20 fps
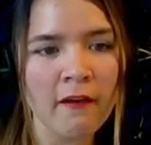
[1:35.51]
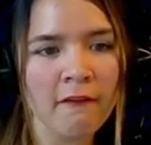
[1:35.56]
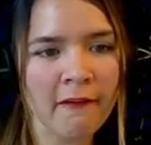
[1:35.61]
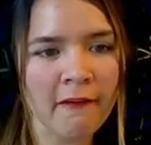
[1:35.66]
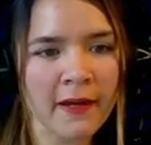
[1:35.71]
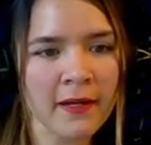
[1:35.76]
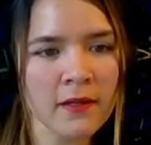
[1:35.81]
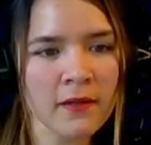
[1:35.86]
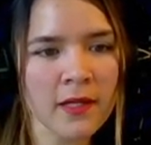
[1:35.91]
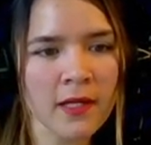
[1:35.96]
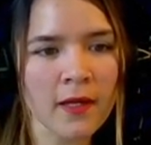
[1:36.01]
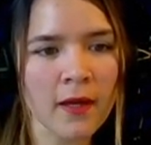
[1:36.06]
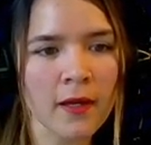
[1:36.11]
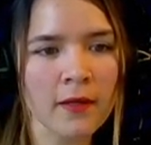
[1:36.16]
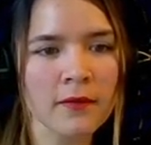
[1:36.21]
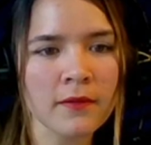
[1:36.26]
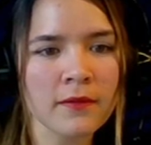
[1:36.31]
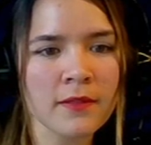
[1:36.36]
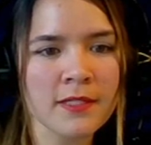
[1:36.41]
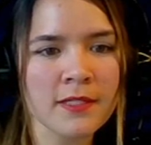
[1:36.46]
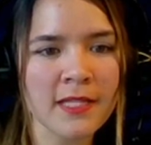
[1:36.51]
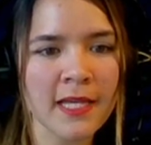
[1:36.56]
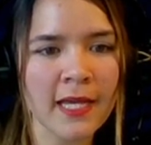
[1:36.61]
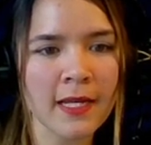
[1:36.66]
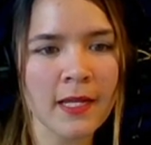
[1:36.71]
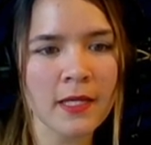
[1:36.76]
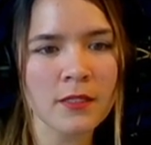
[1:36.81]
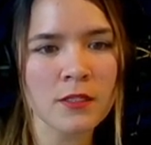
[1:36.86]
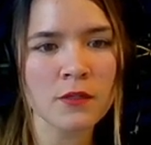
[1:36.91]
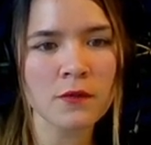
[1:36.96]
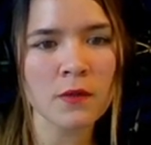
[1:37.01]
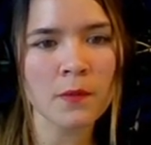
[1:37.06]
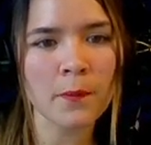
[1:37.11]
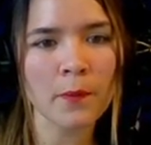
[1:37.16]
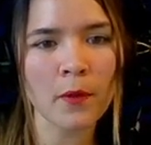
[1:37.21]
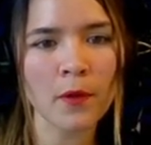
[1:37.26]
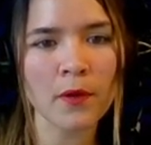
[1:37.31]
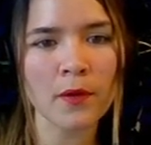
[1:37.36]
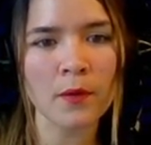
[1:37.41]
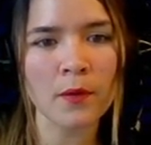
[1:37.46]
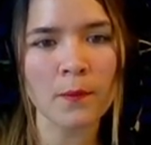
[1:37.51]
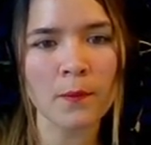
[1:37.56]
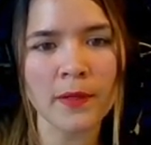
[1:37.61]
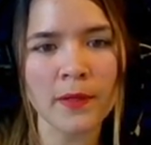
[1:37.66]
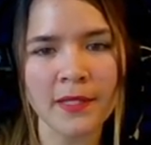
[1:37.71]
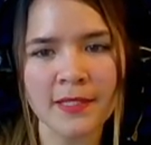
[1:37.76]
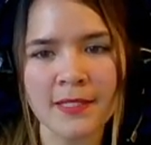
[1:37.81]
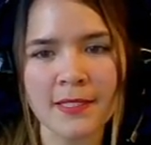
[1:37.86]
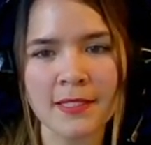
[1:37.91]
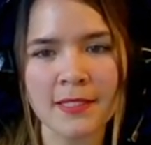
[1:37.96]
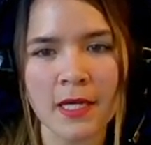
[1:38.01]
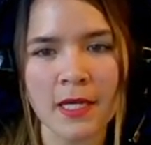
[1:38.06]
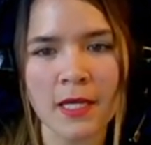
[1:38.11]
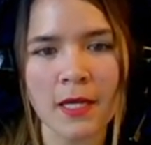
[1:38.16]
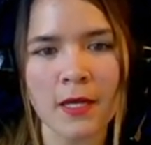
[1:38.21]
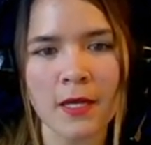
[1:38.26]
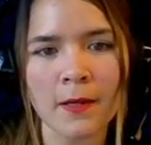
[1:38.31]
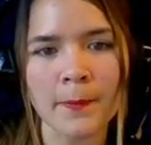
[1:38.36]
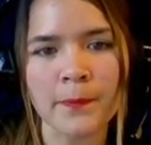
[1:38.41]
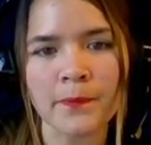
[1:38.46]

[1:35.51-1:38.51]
Finally, under the scan history report, we can see